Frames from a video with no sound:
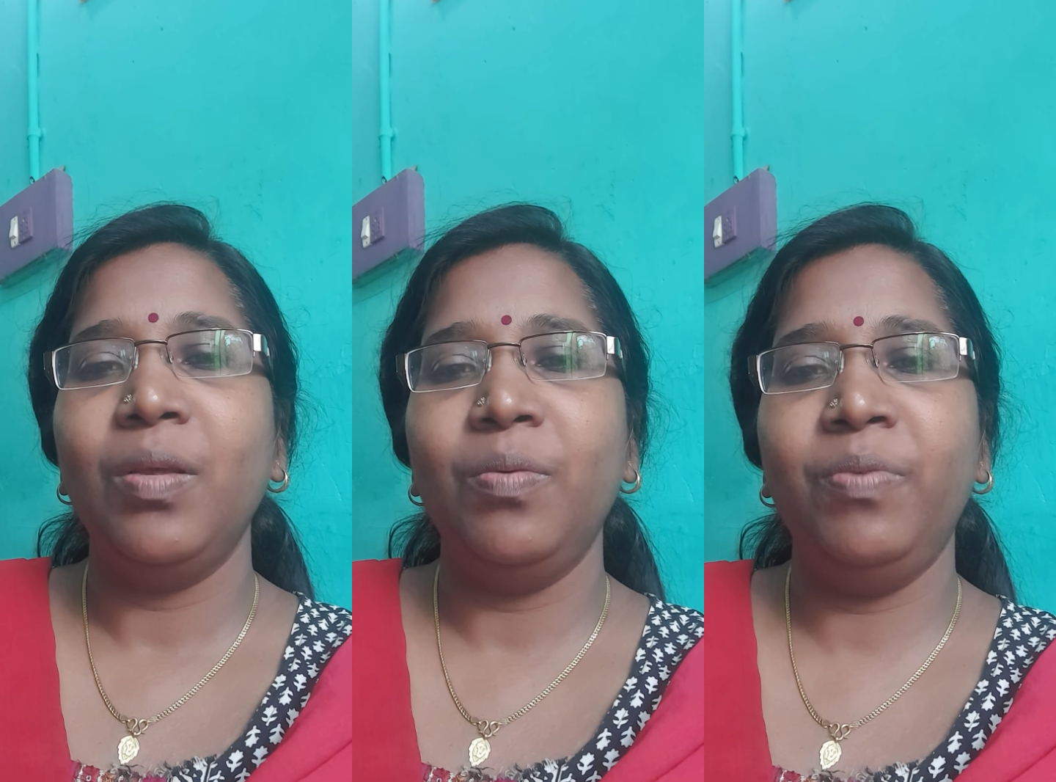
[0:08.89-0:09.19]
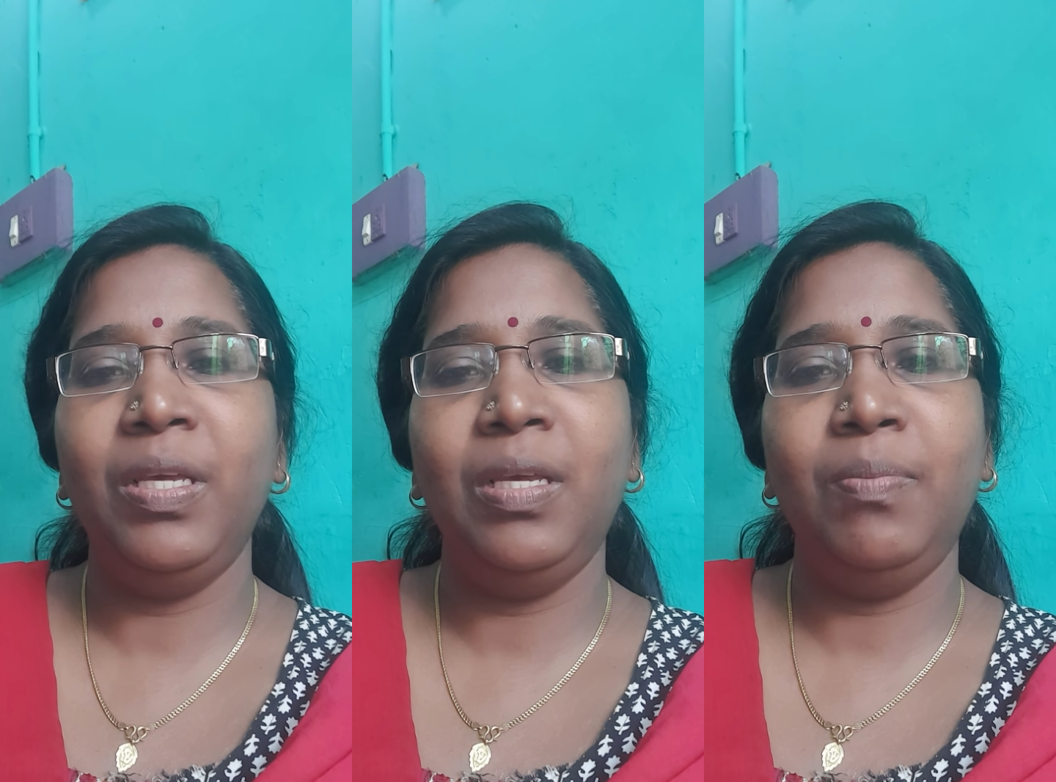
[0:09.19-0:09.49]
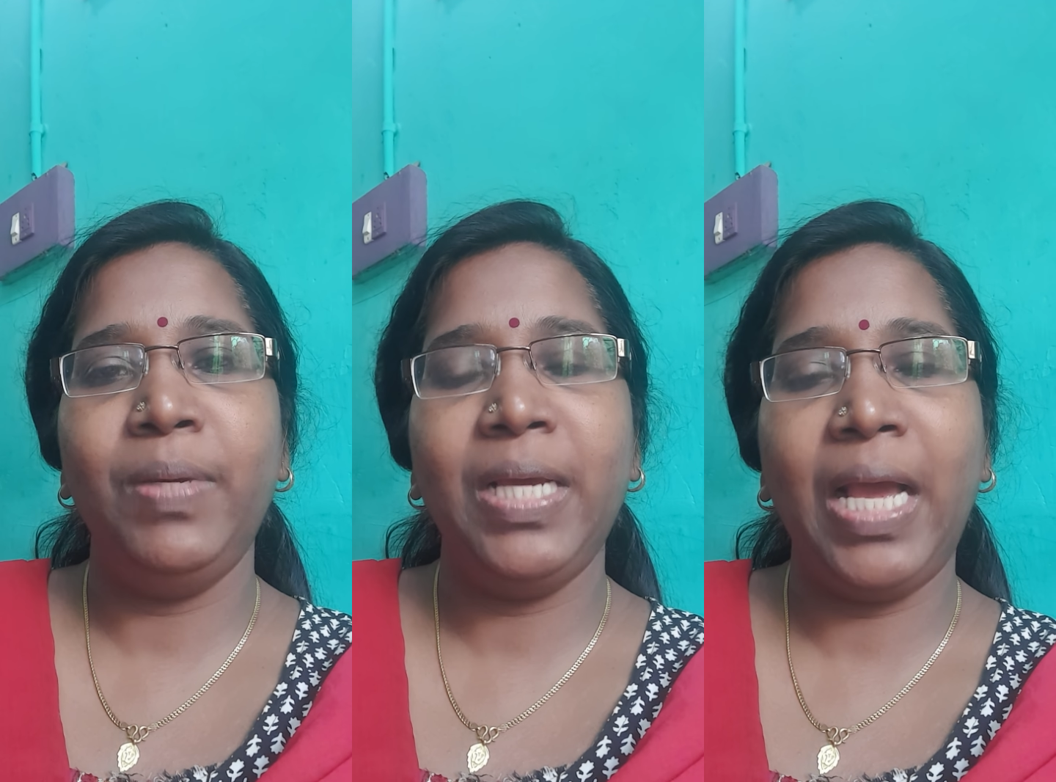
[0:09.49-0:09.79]

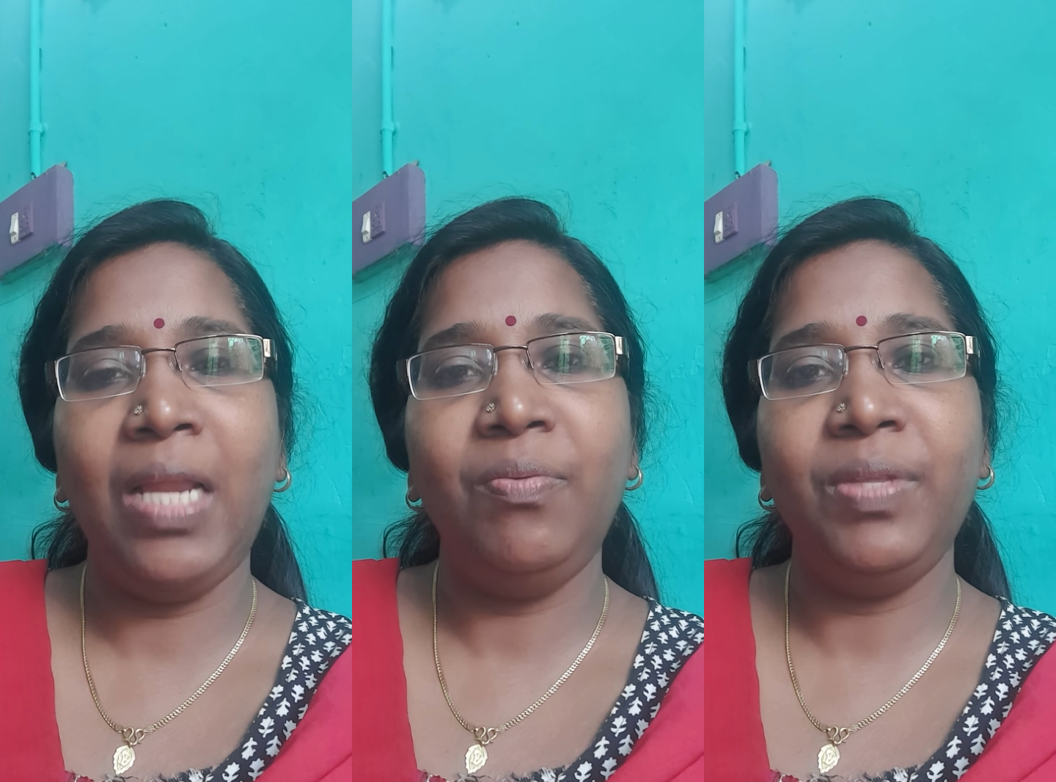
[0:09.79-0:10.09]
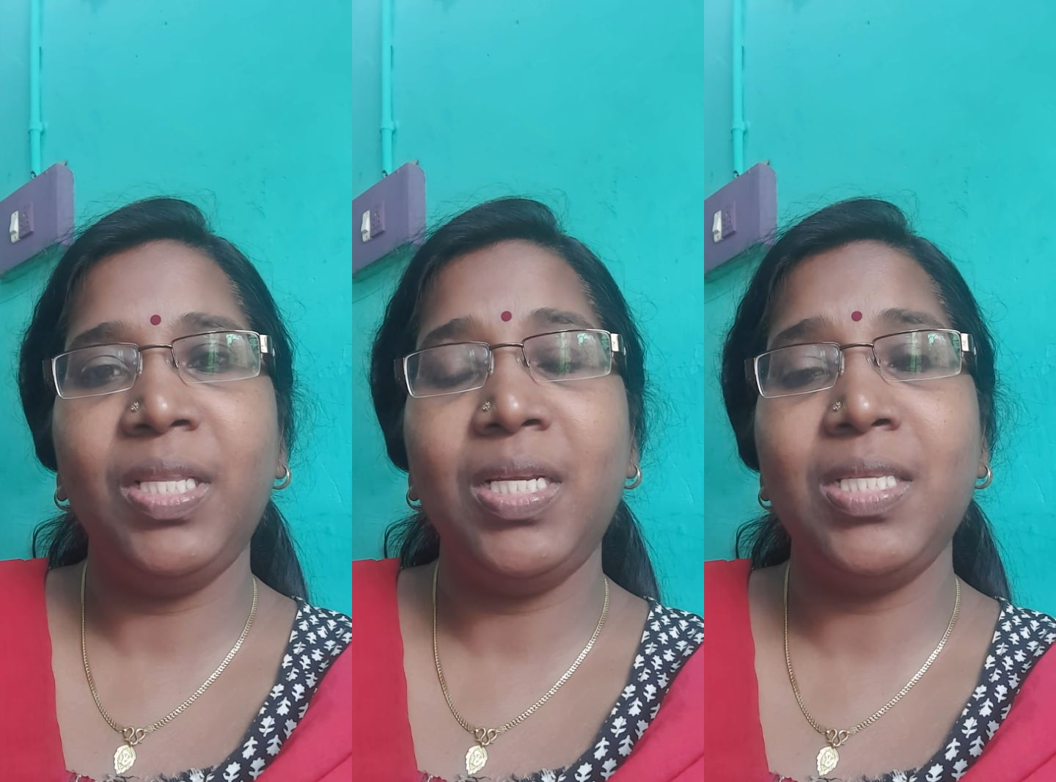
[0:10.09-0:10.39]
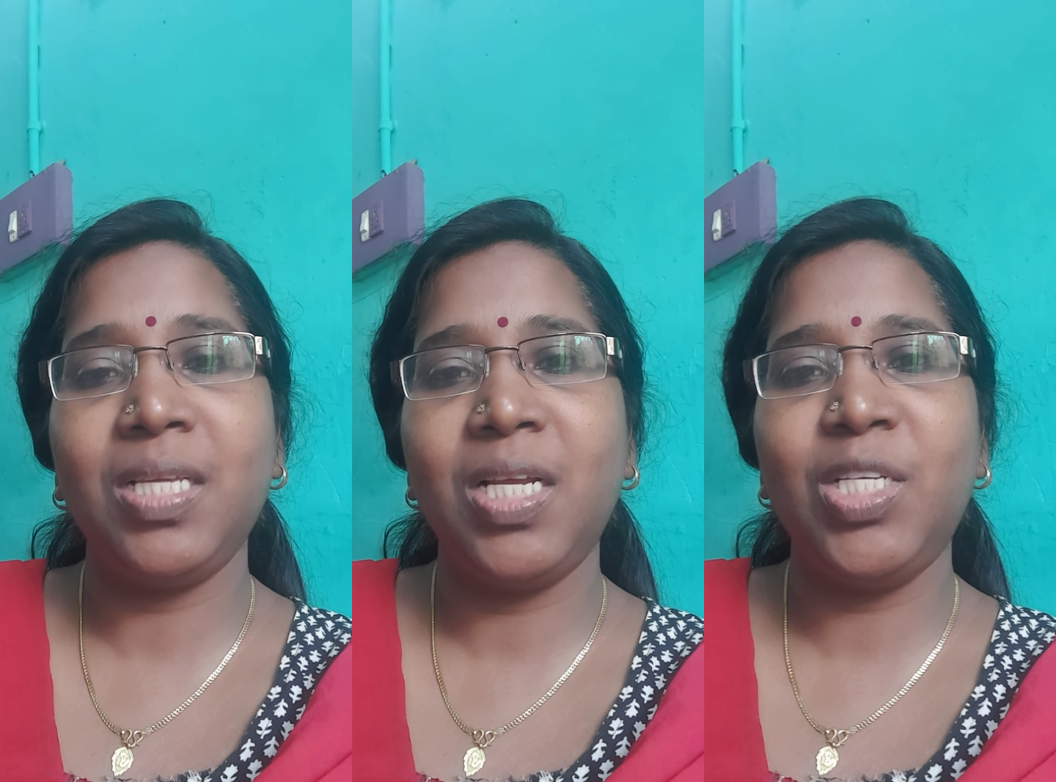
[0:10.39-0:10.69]
we began with the
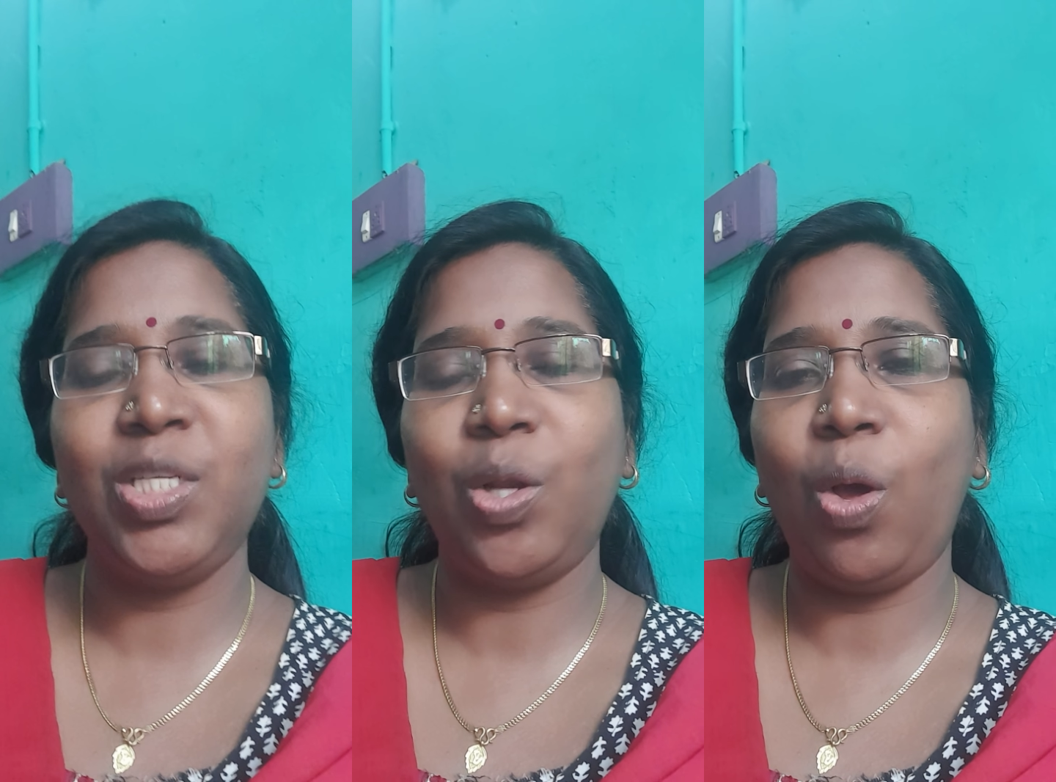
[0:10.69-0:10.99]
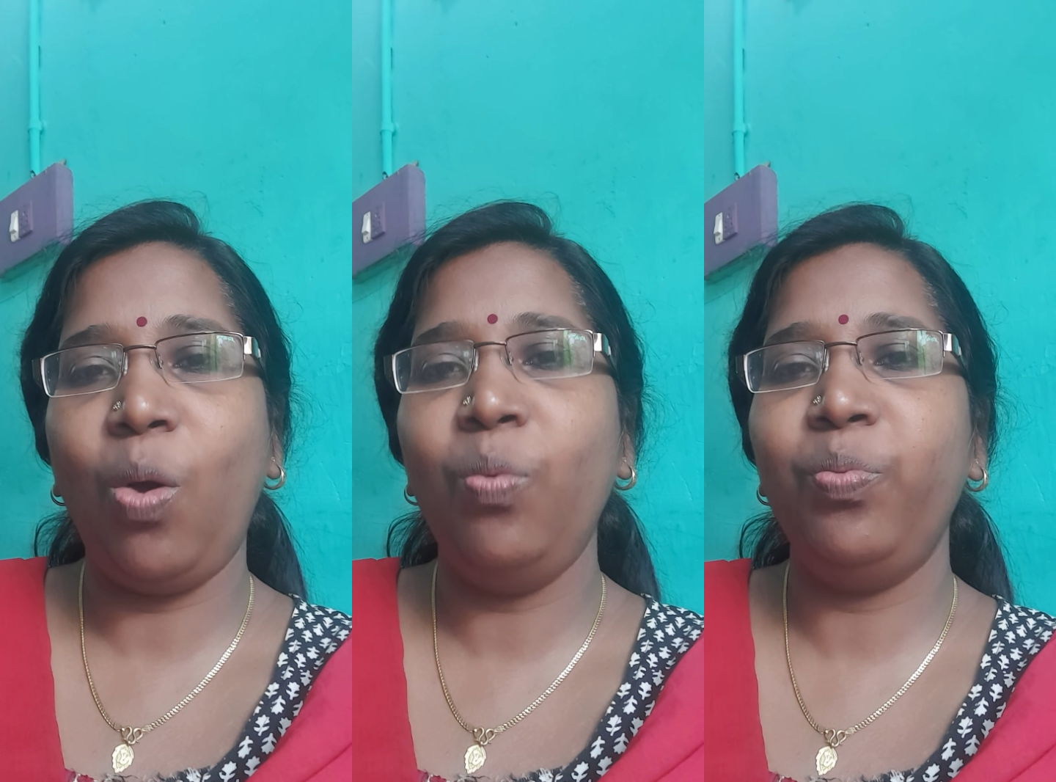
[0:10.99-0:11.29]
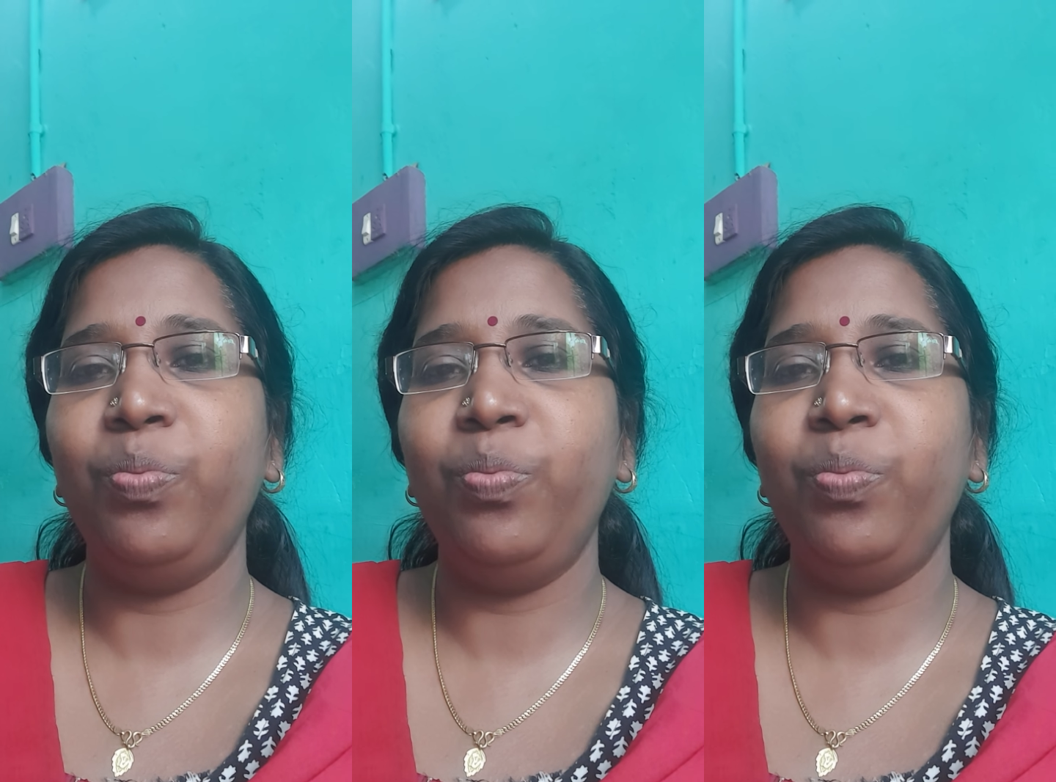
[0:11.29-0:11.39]
discussion of